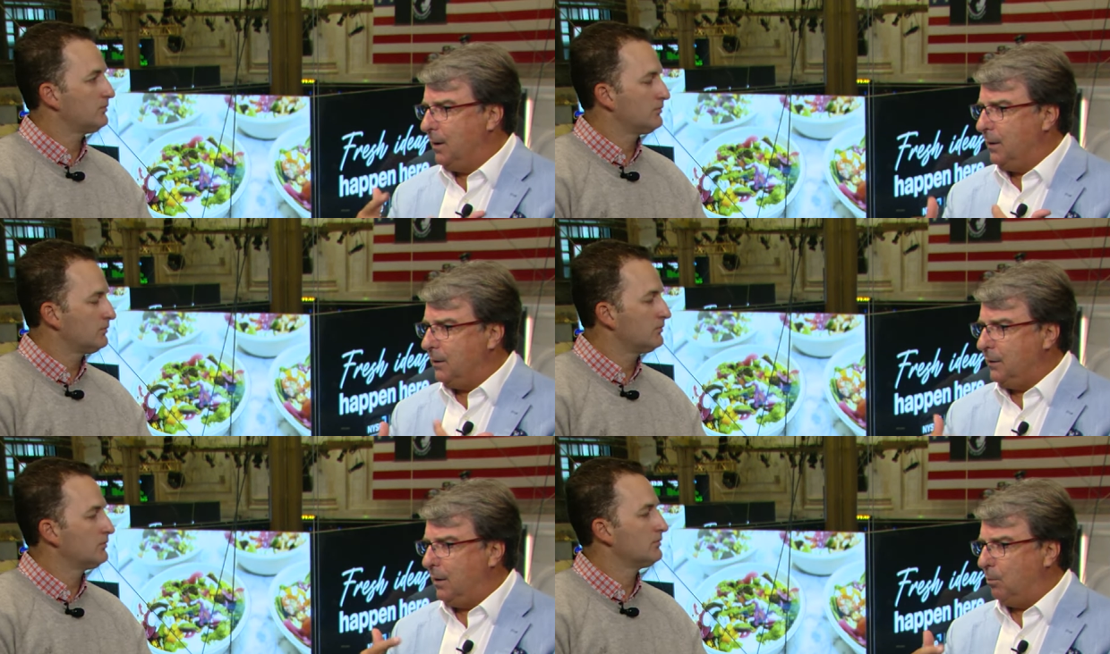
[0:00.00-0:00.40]

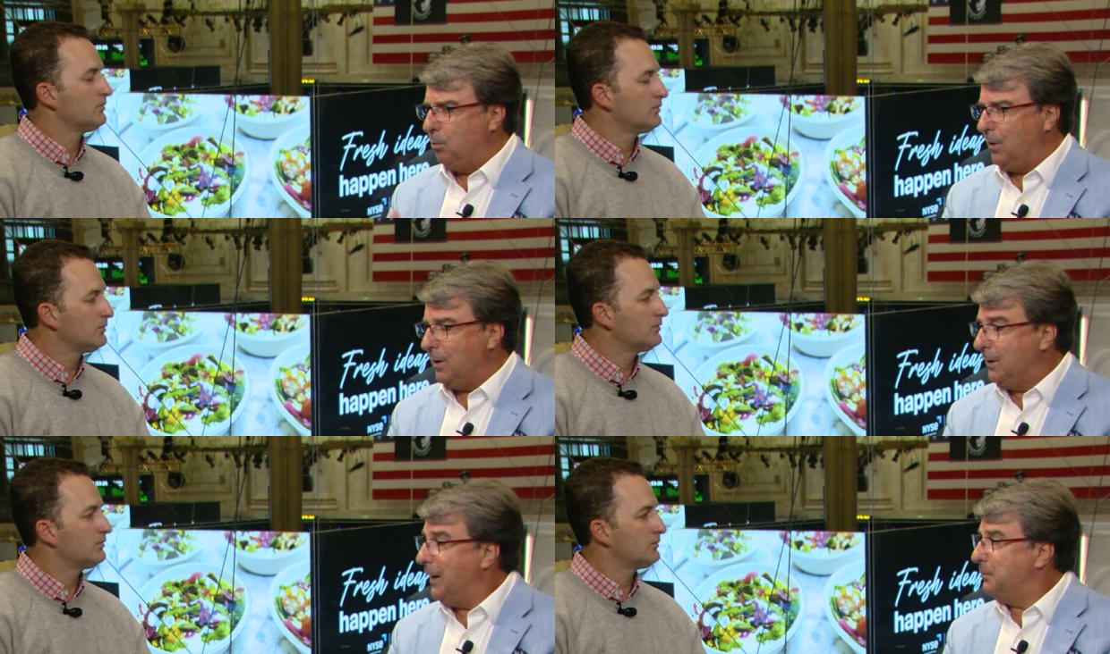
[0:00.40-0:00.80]
Speaker 1: you know, we're
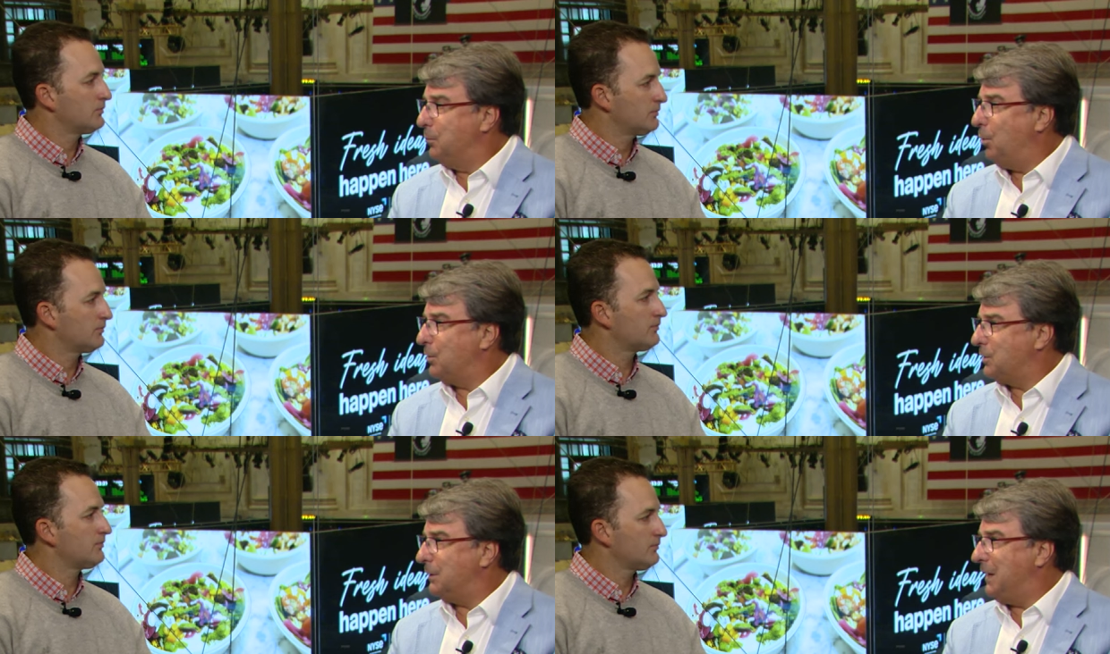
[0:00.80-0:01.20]
going to get
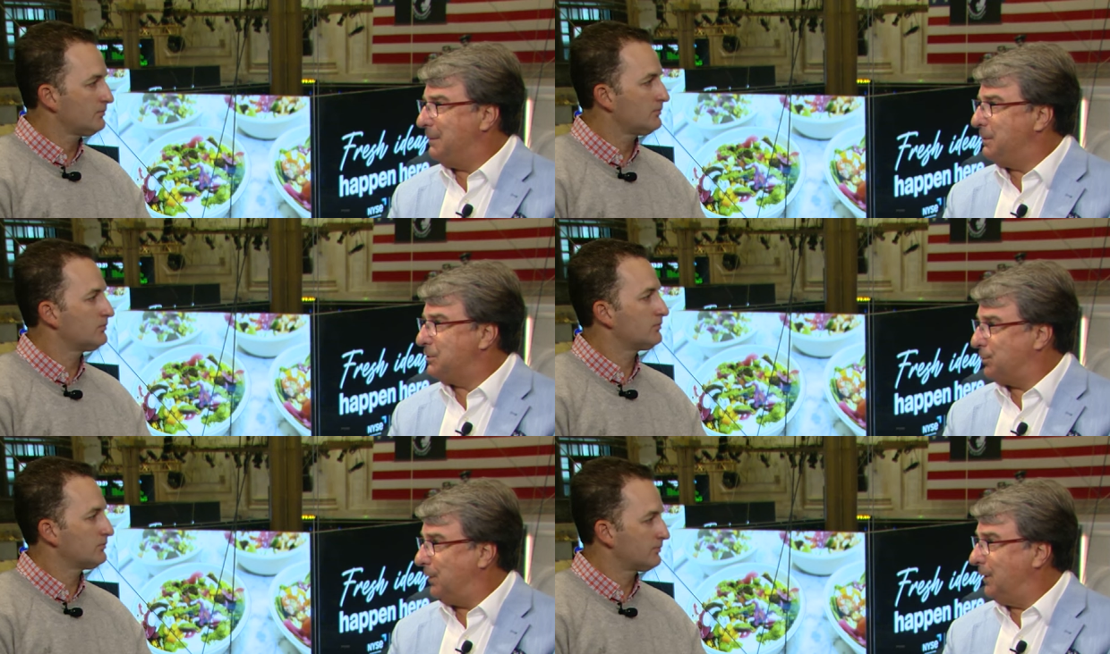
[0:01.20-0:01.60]
more
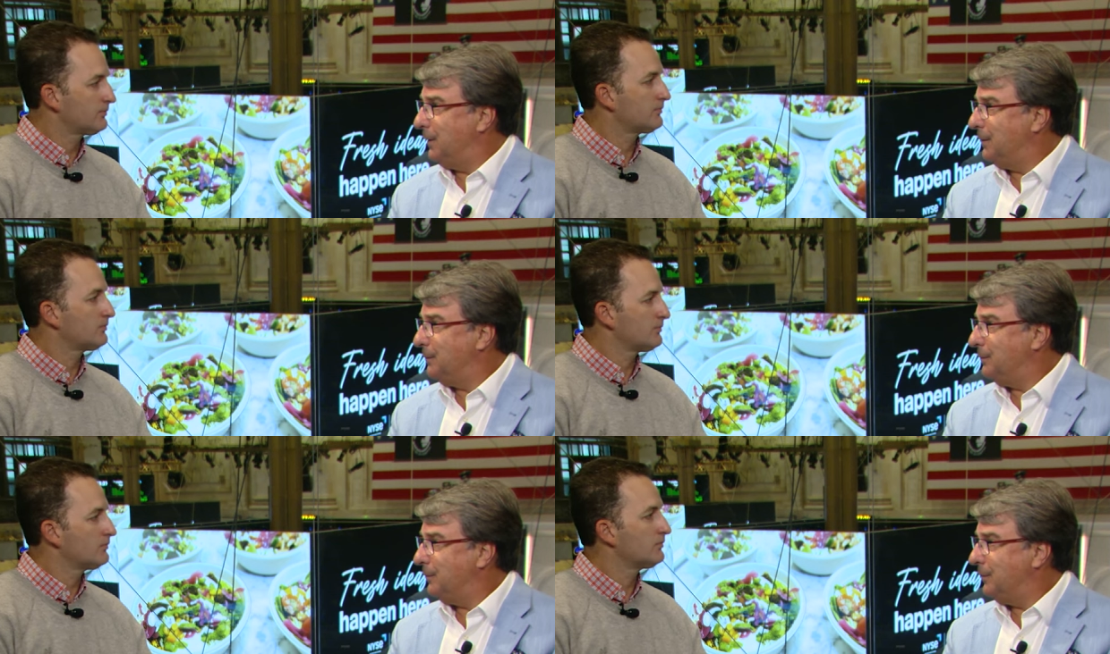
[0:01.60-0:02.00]
telemetry.
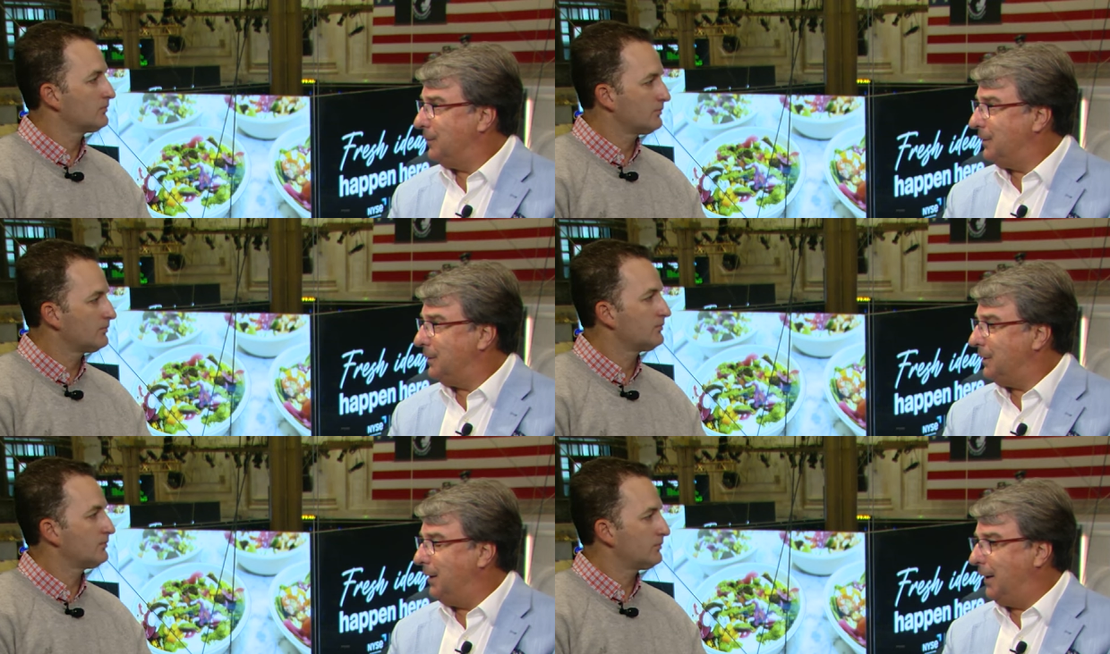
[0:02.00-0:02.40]

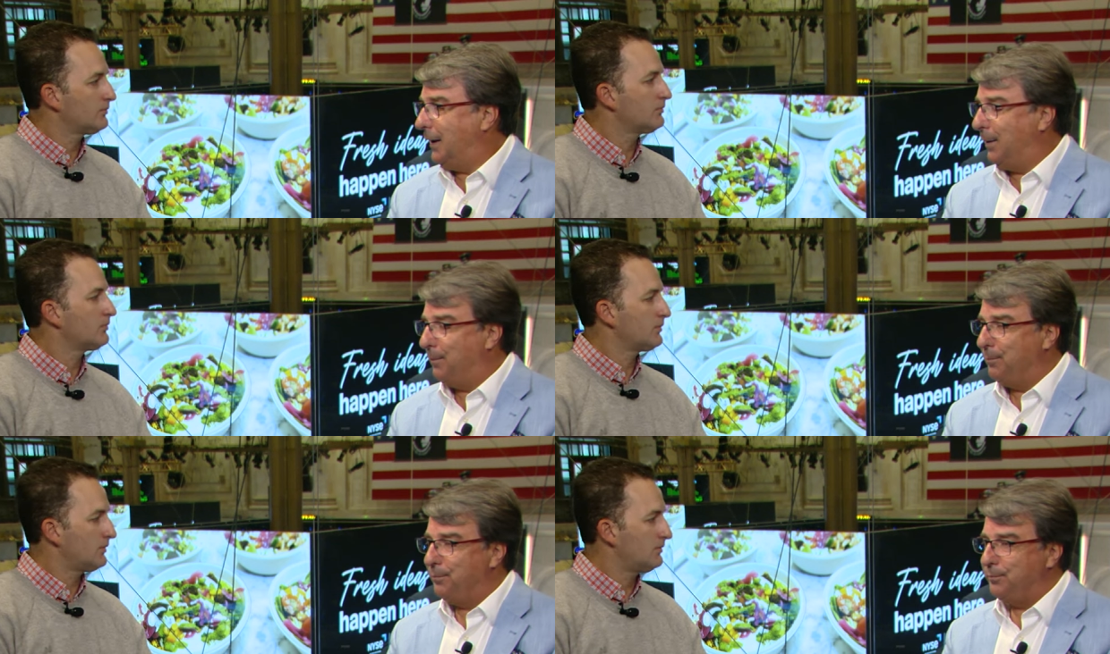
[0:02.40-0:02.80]

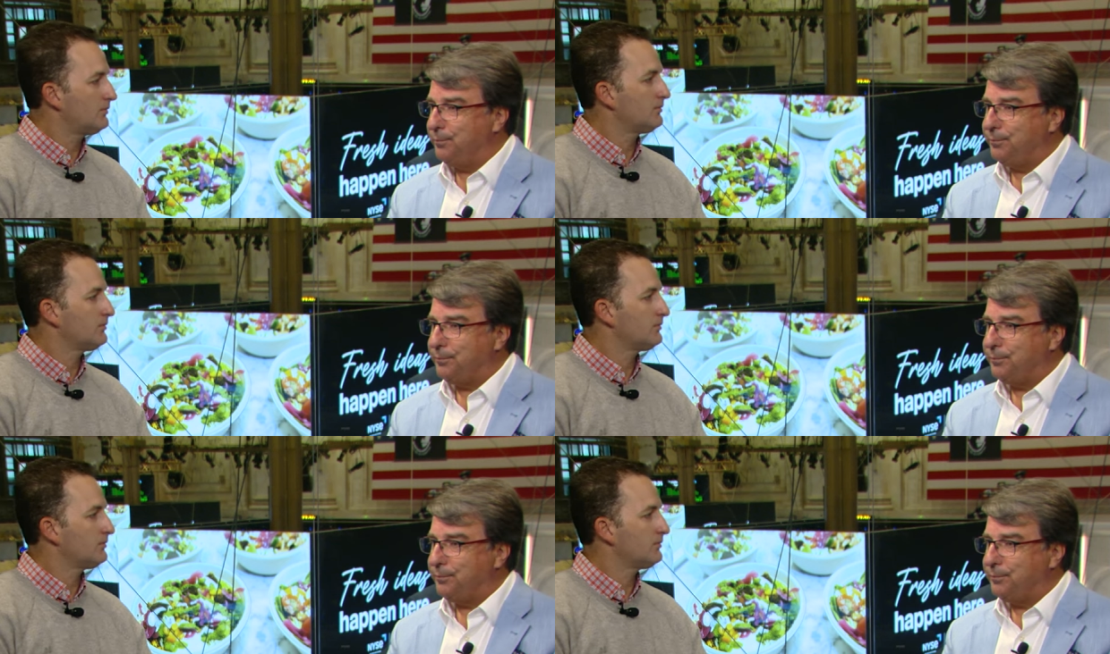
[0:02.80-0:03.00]
Um,